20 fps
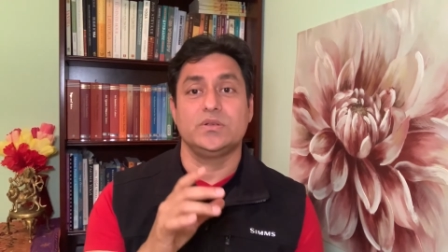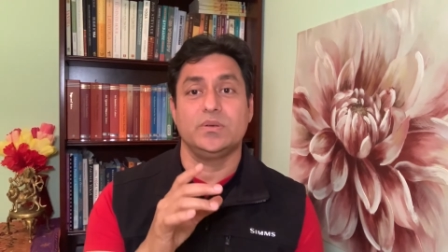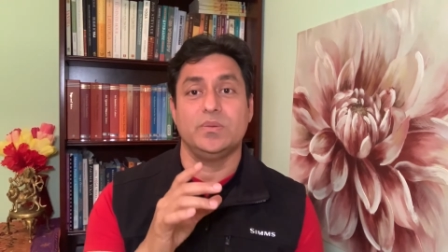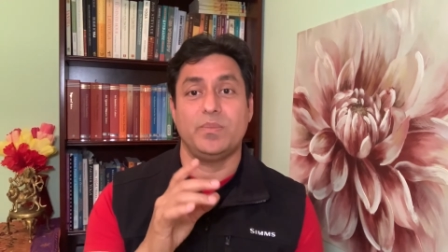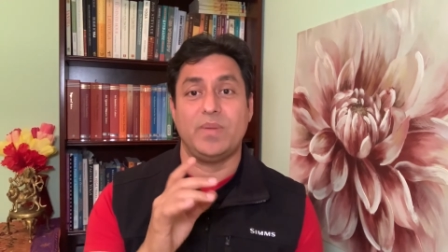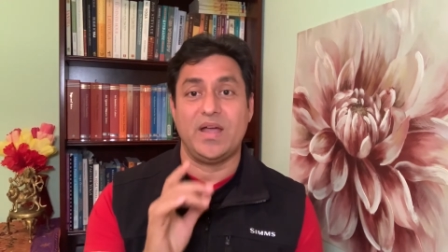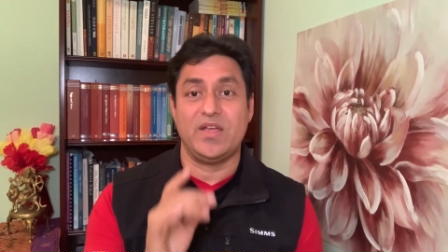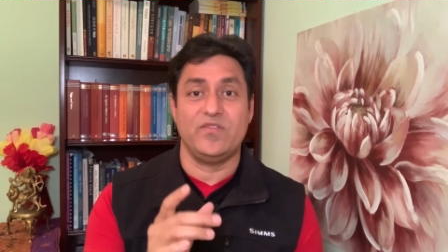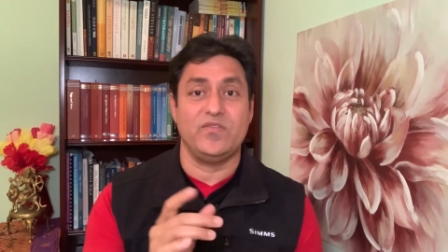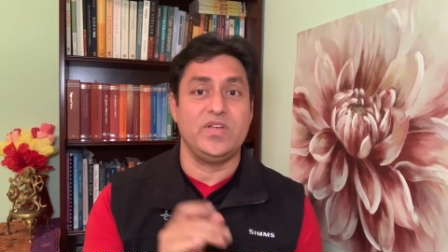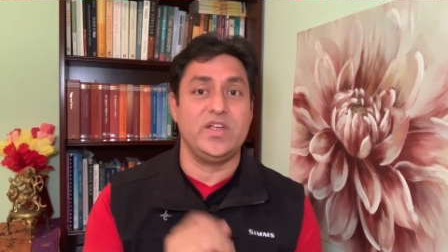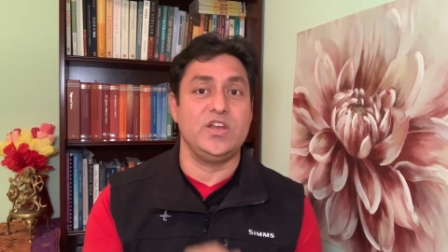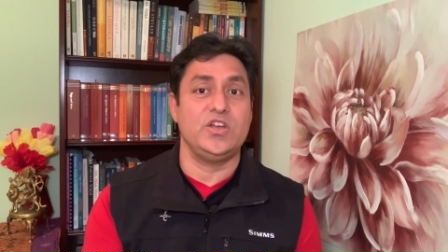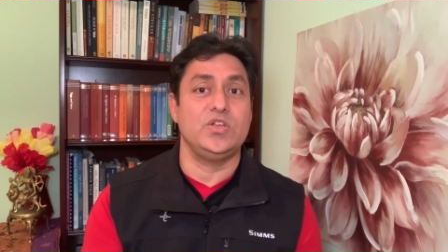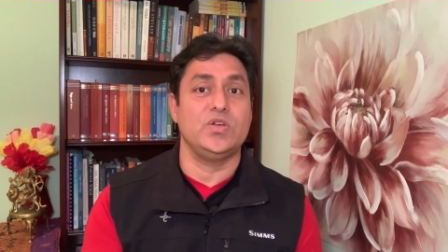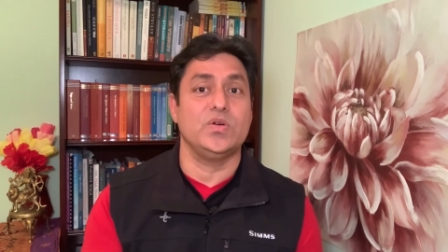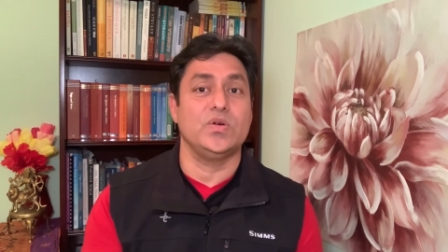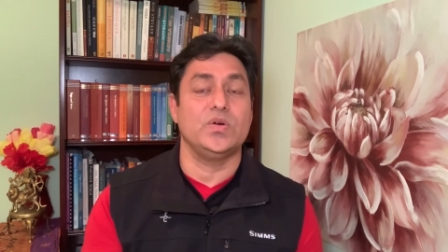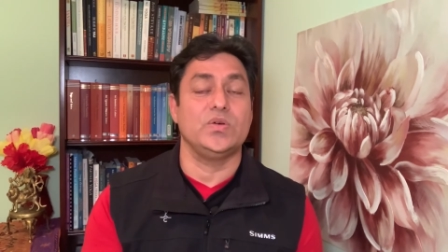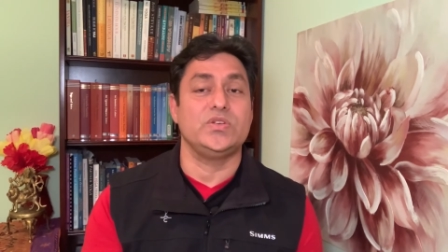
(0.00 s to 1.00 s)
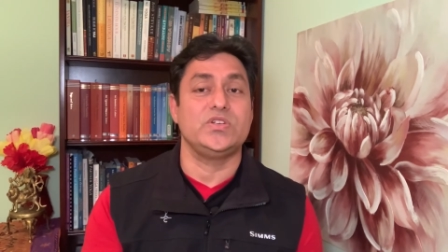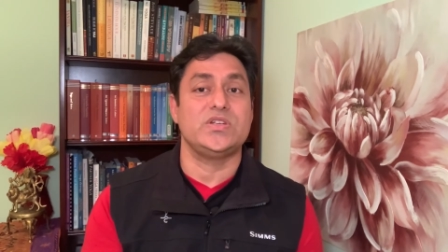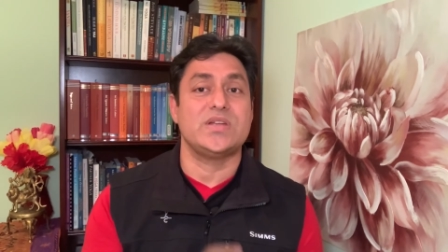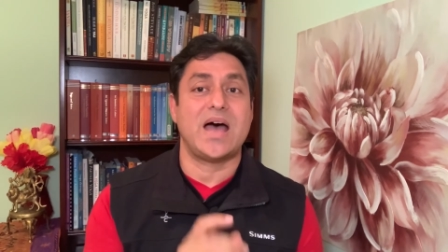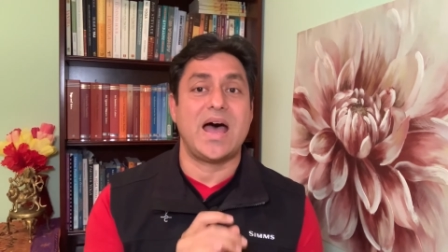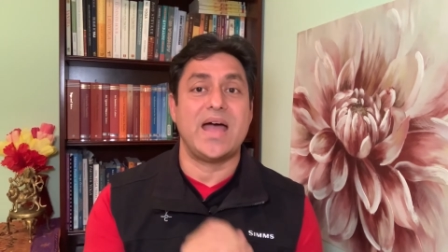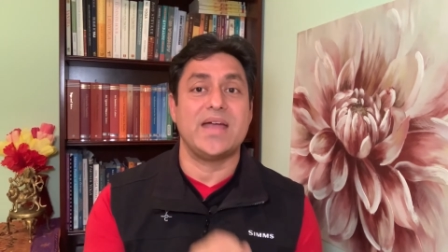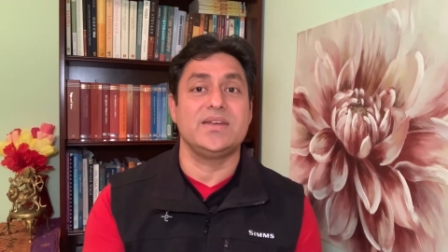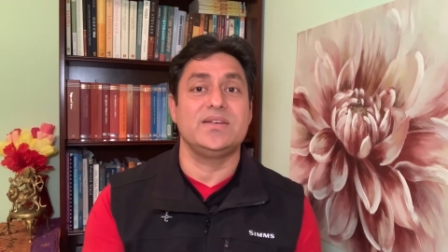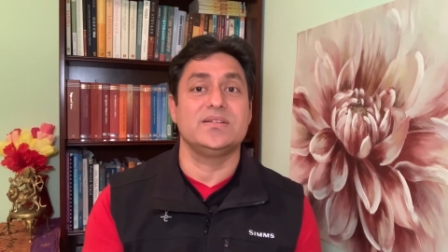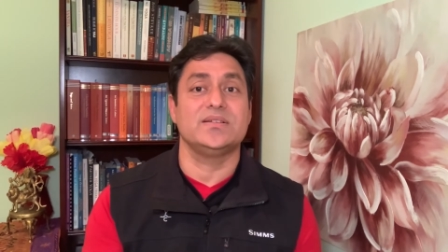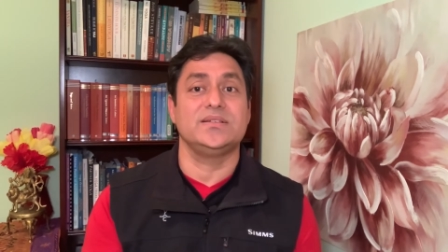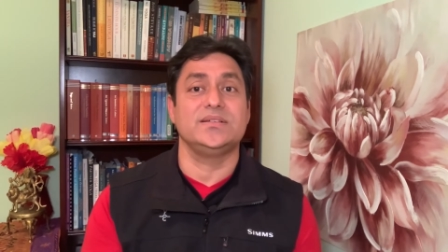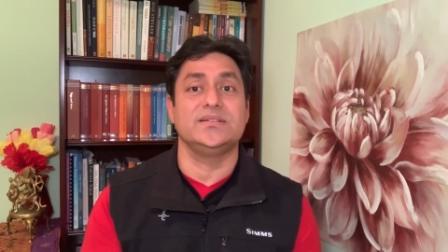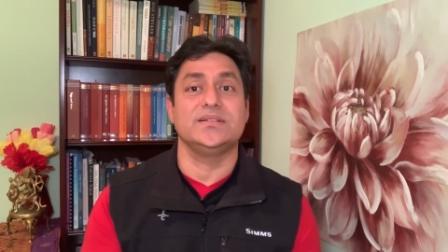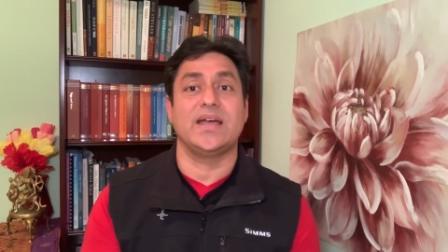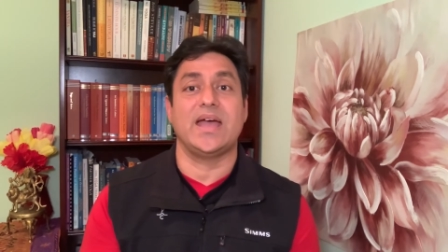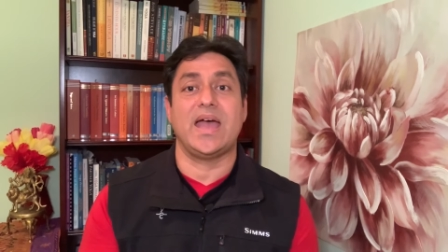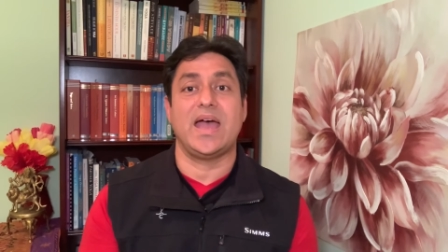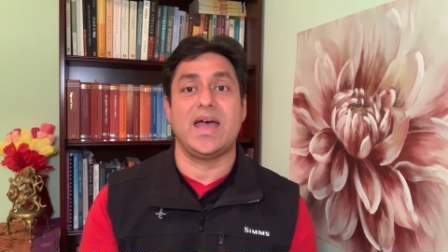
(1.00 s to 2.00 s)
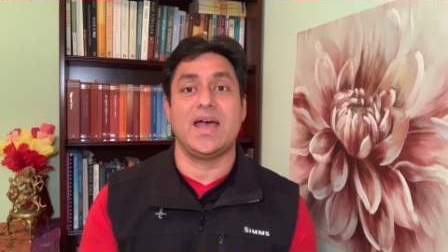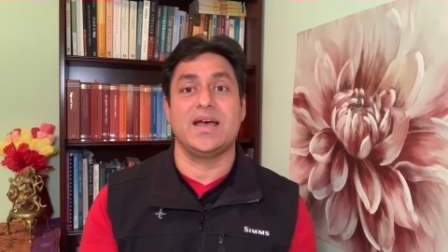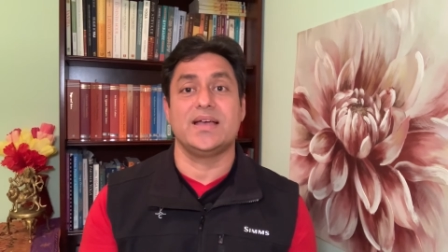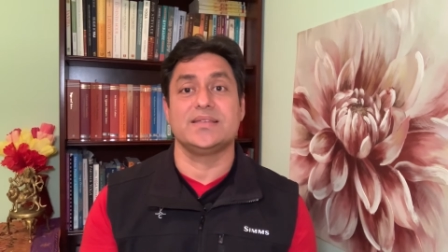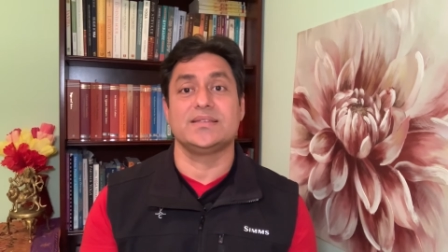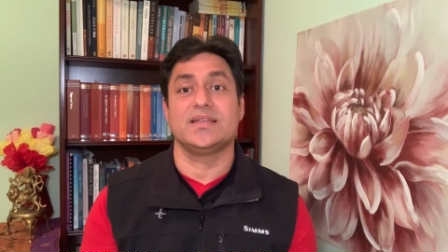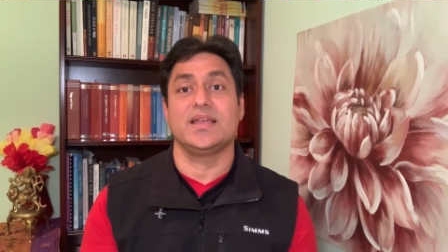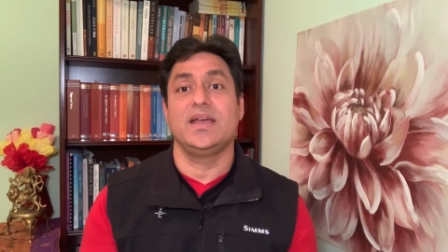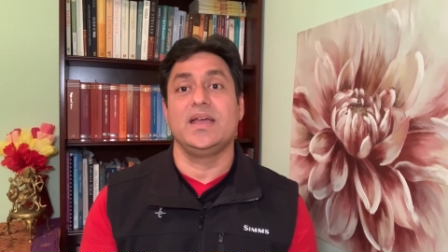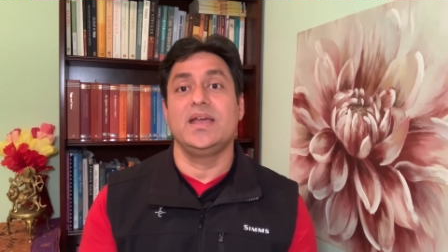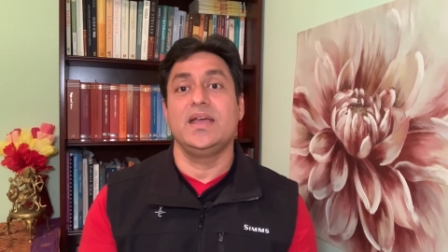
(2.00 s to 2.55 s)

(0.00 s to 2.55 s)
my video titled as